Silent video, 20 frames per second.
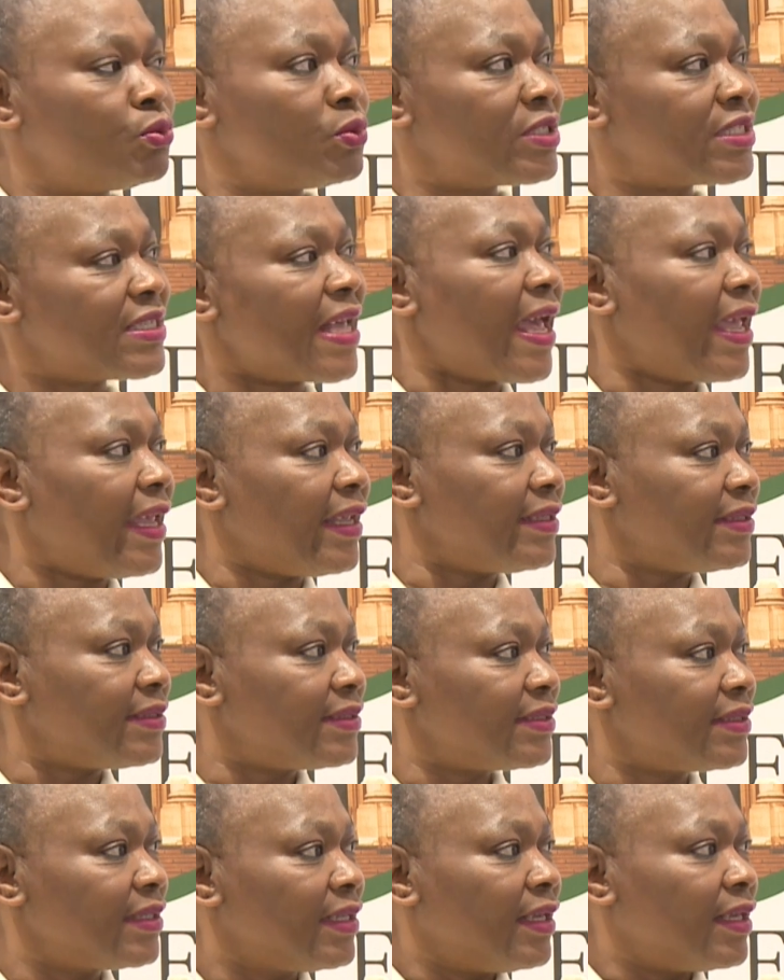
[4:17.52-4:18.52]

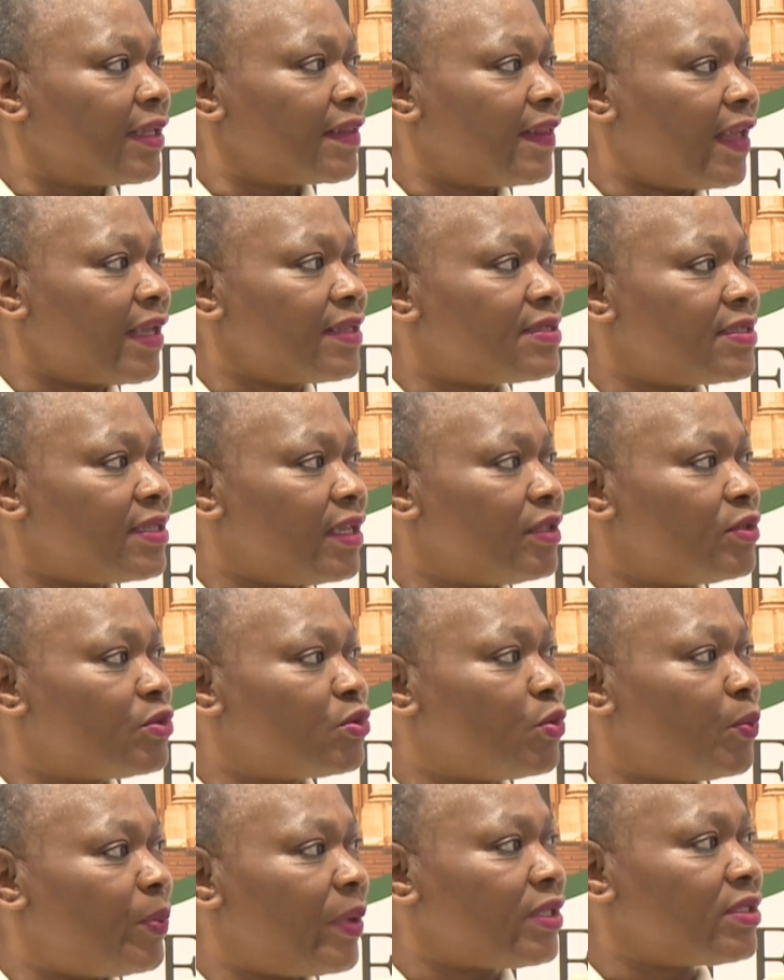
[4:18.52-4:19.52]
signs that says
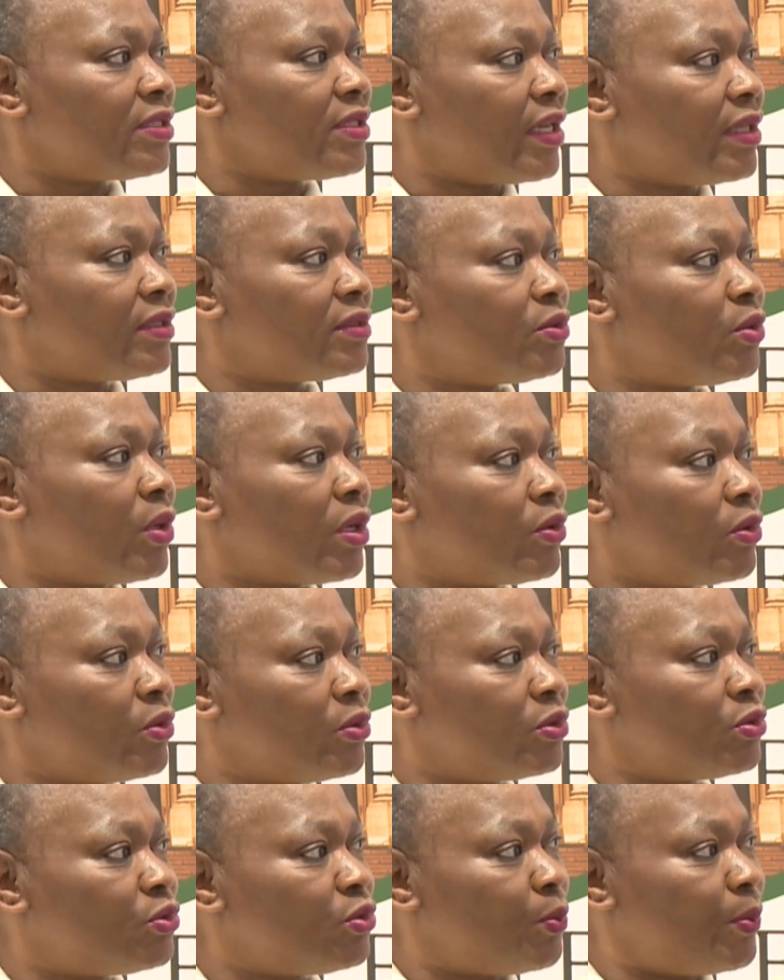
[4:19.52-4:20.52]
to patients, you are
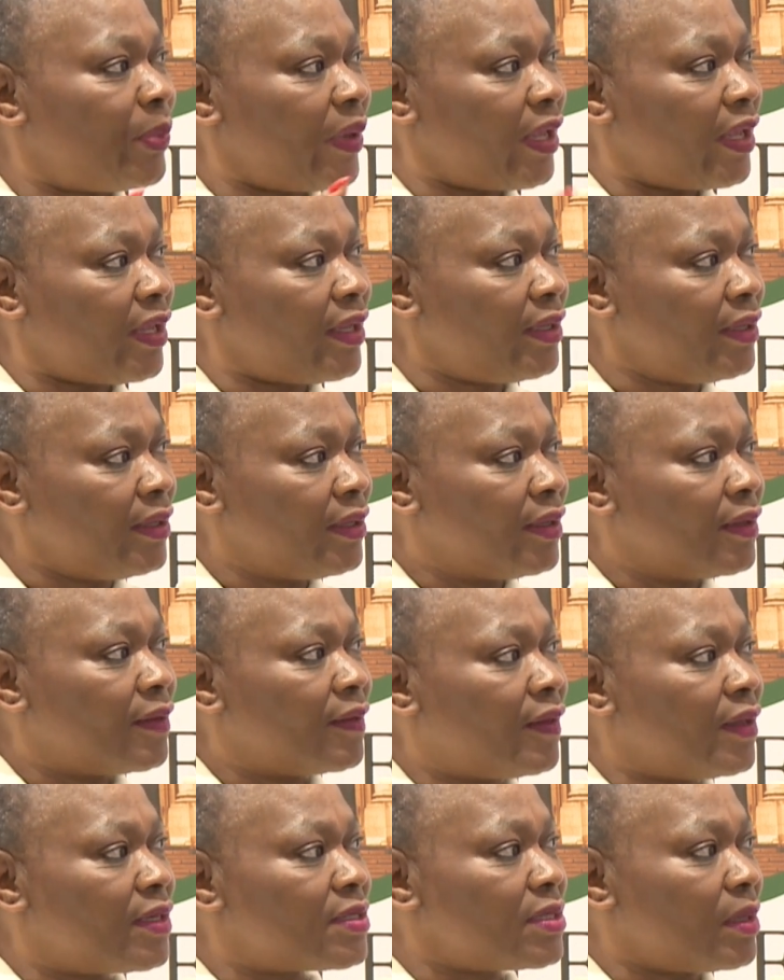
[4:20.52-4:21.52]
going to pay
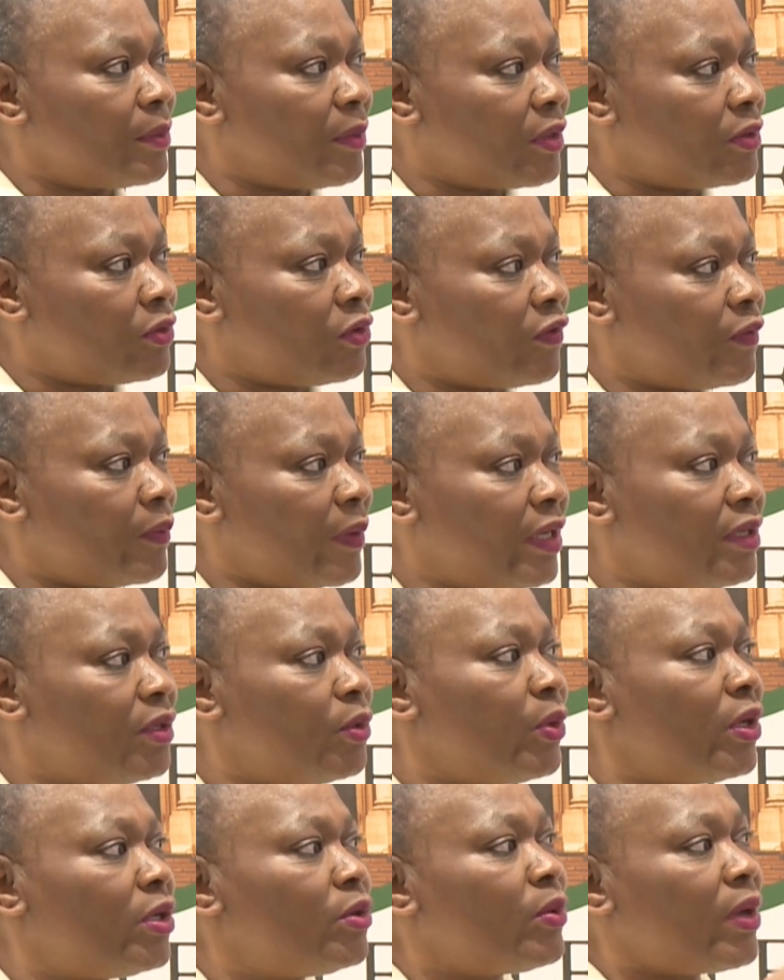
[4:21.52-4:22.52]
this amount of money
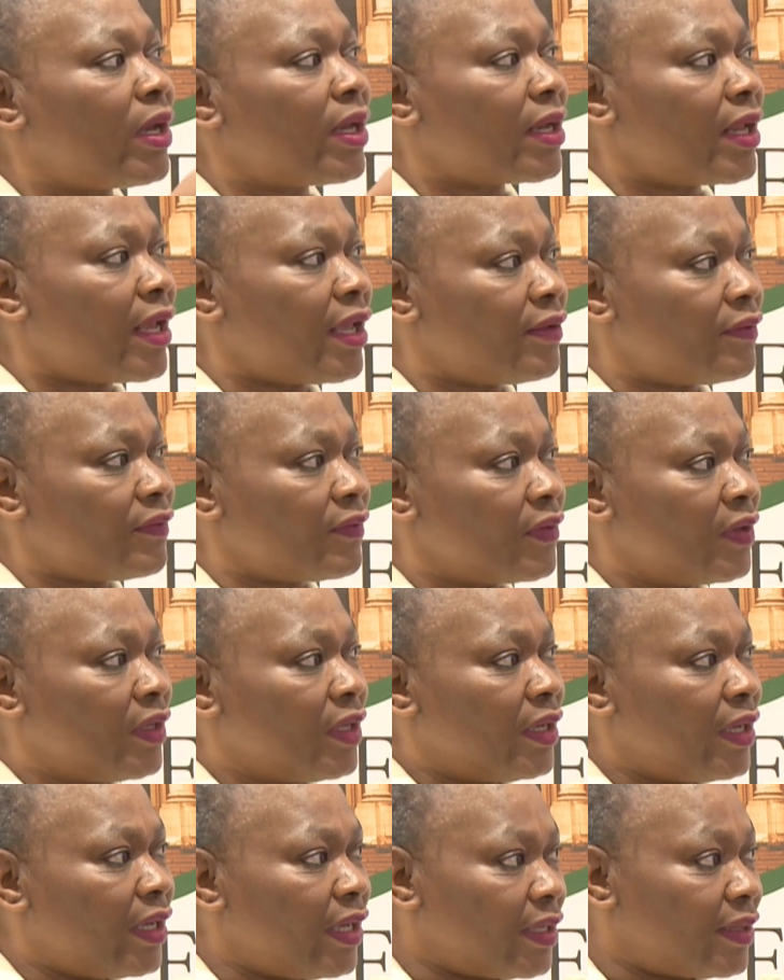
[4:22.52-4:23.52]
when you arrive
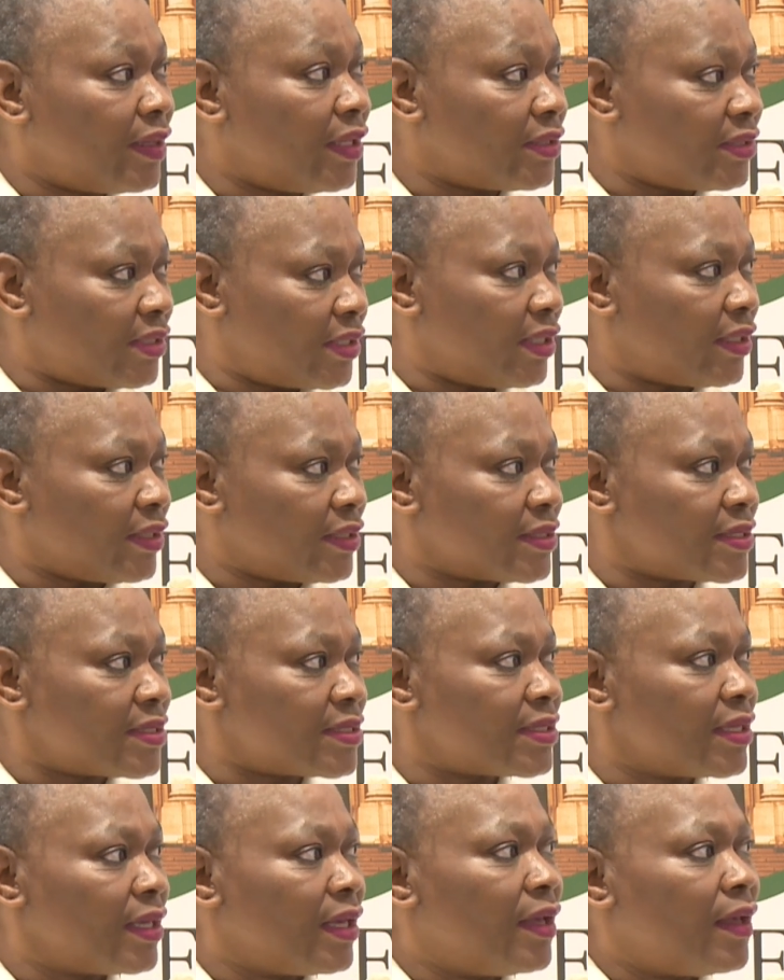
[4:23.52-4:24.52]
at the
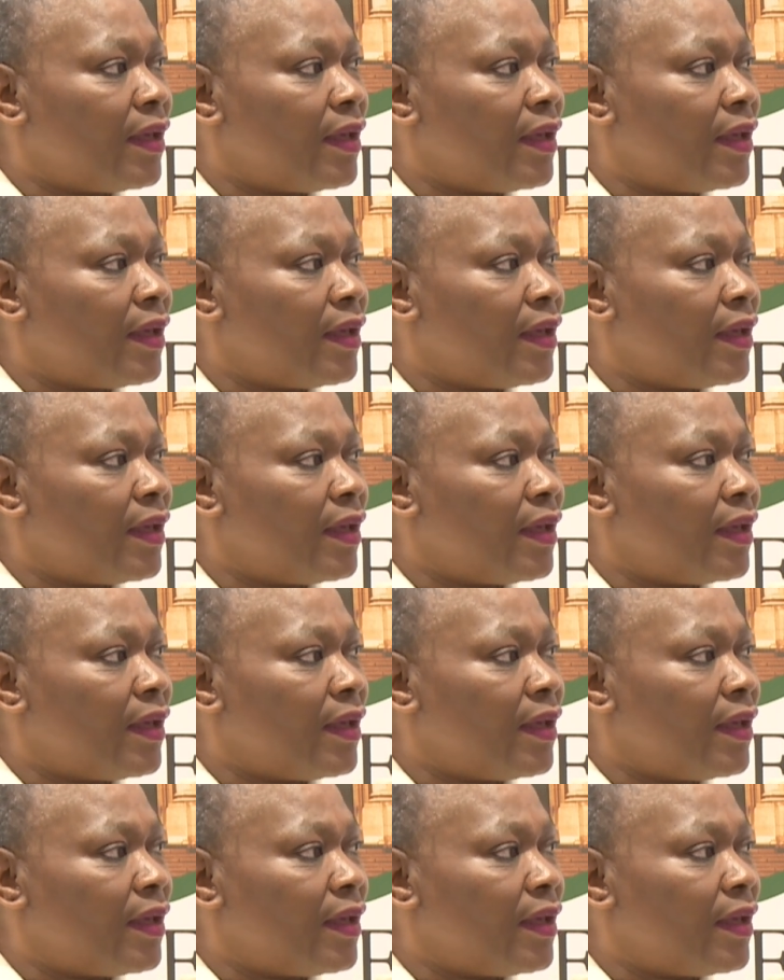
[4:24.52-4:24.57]
tills.